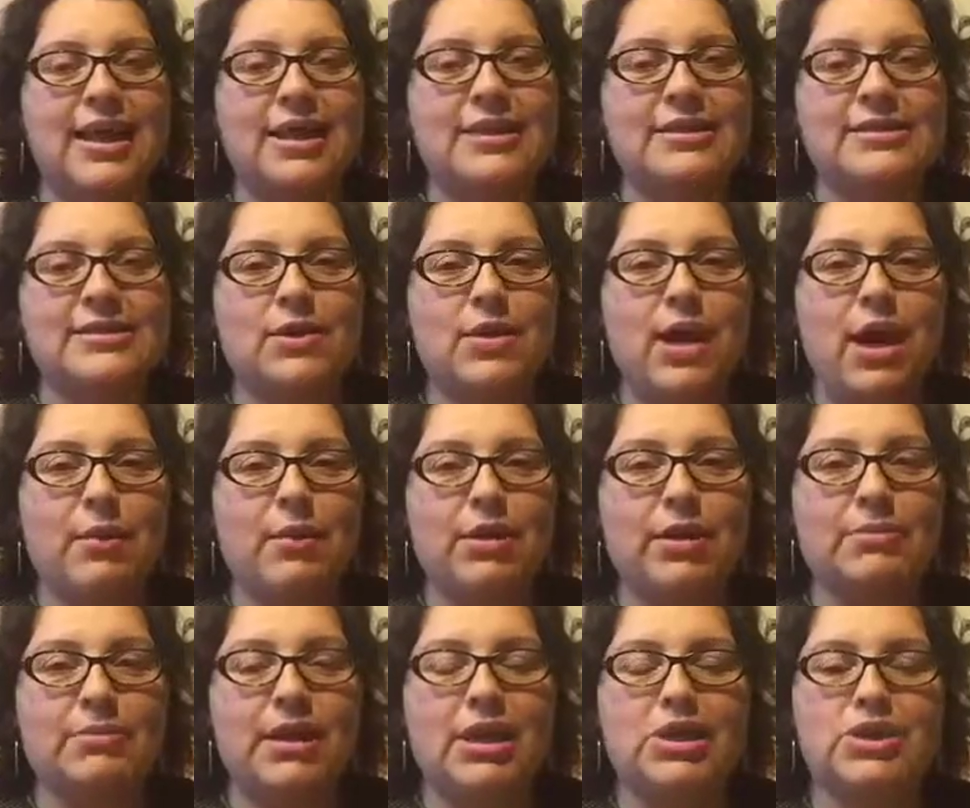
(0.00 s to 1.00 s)
So I want to
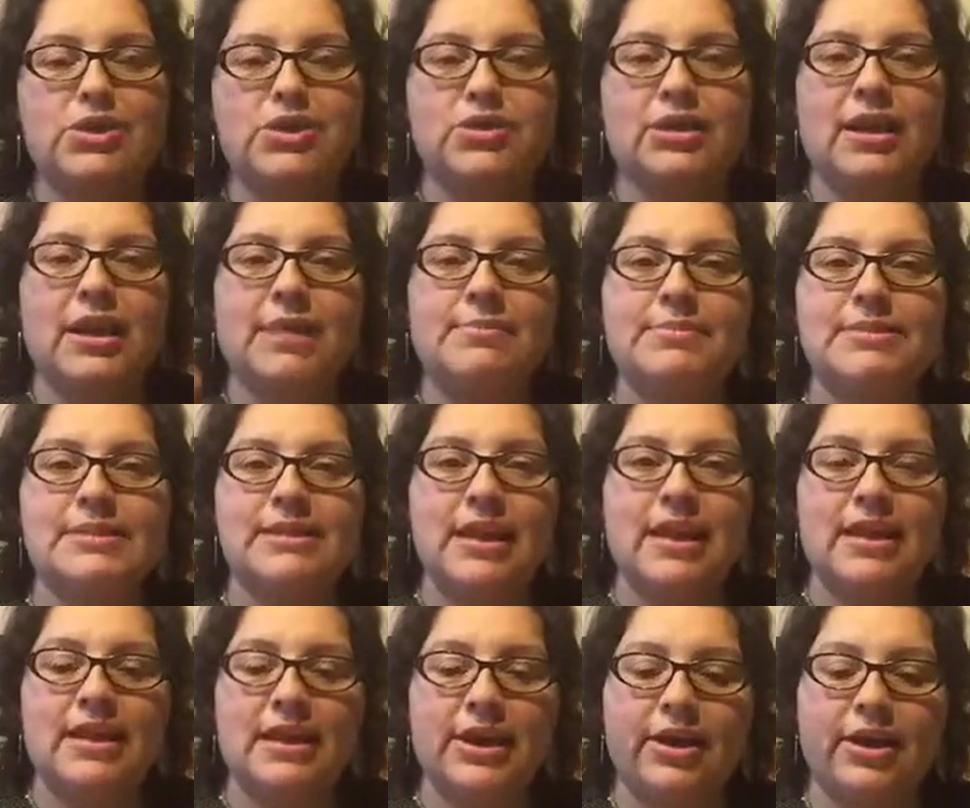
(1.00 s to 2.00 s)
make sure that I'm
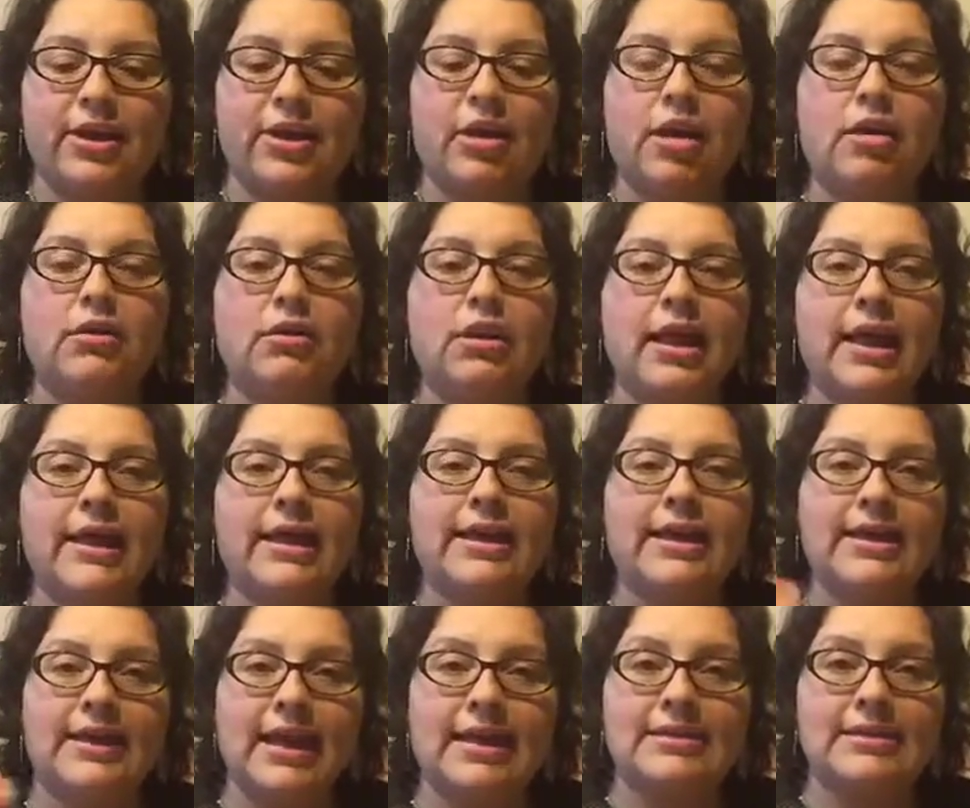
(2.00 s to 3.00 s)
staying here online
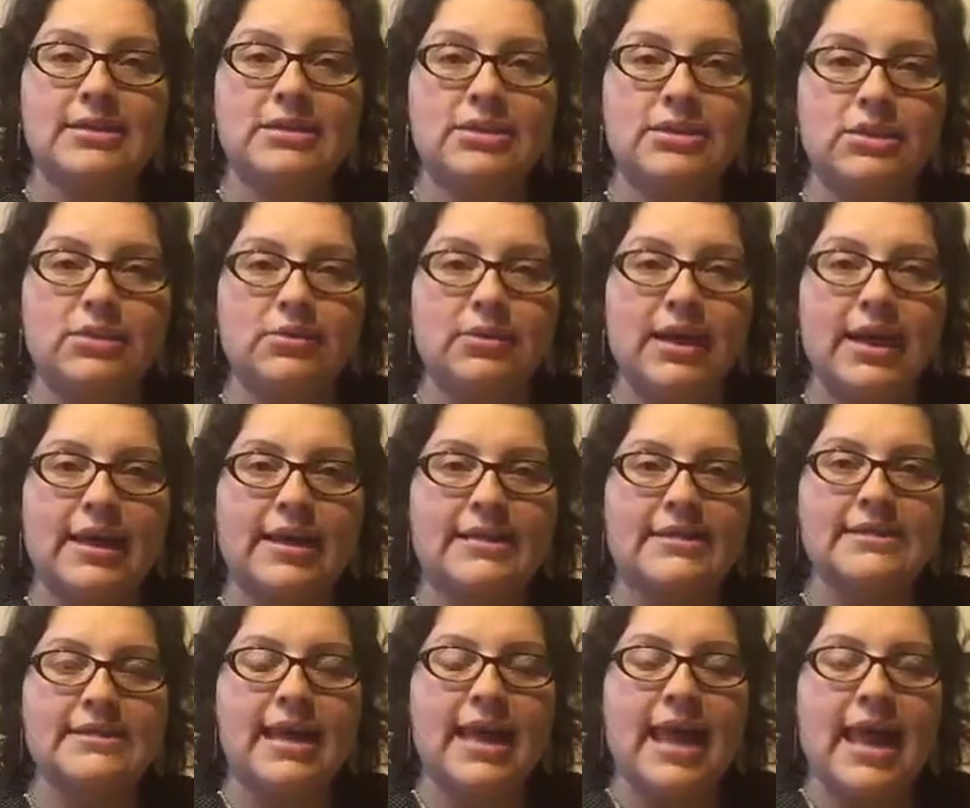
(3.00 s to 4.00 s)
connected to you
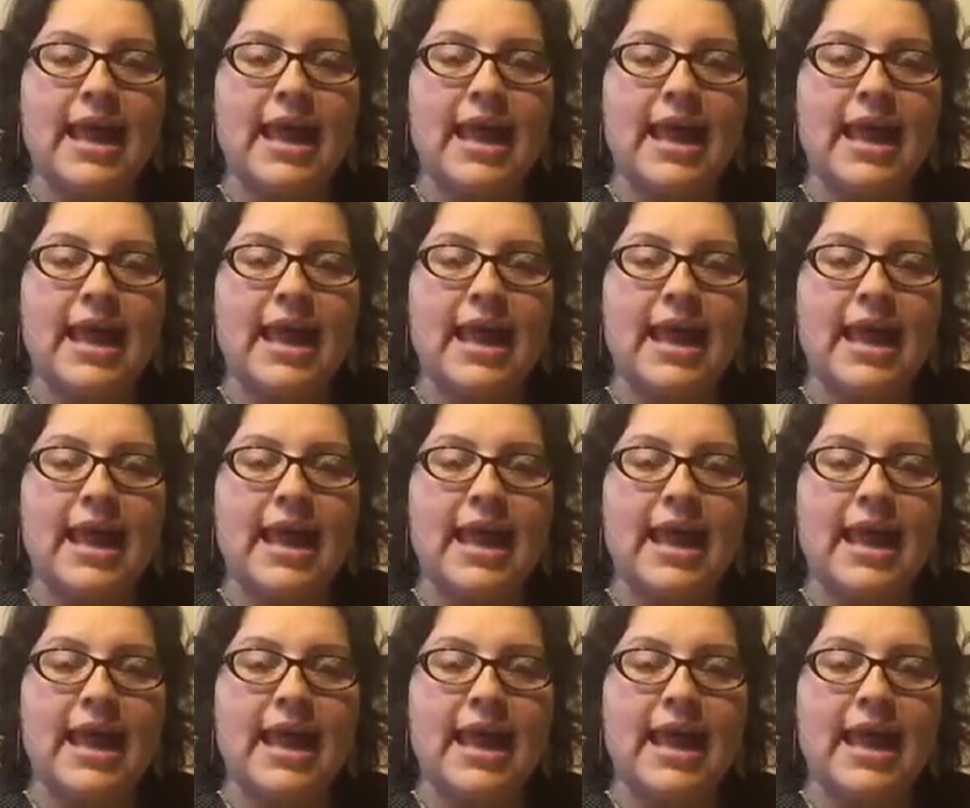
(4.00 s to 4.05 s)
guys.